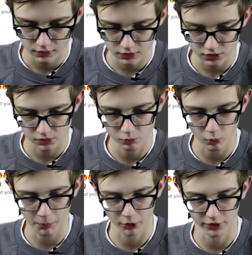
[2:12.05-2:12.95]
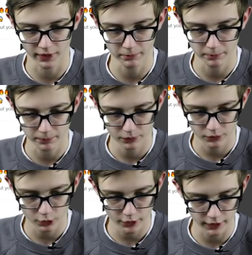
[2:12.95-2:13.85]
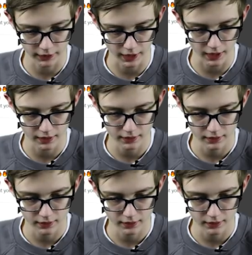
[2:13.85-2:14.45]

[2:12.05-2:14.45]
Just one more time. Look at that.